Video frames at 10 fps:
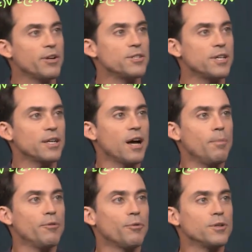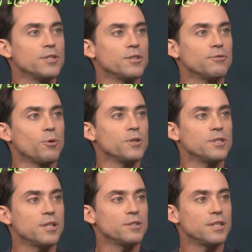there's a couple forces. Of course,
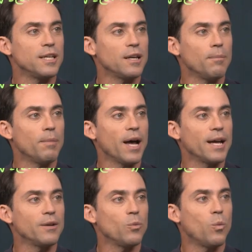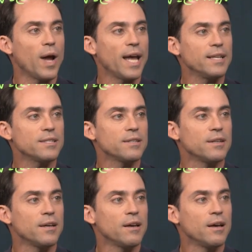there's the combined weight
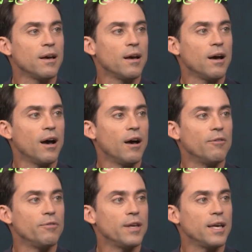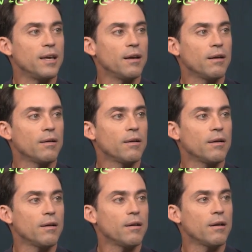of the
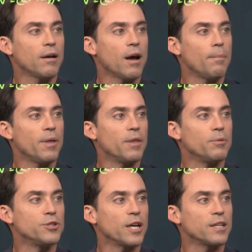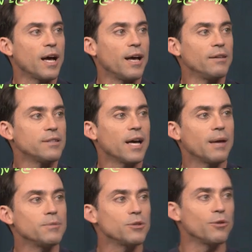cup and the projectile
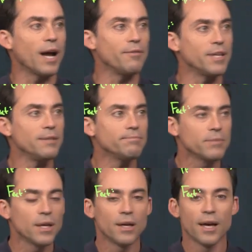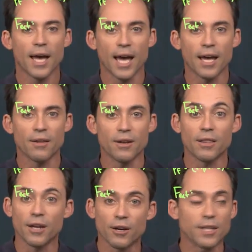times gravity. And
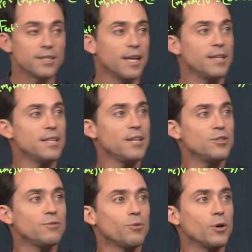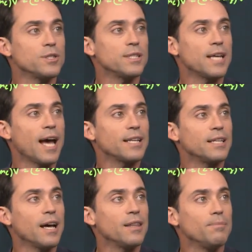there is a tension force that's
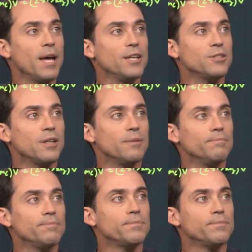acting on the pendulum,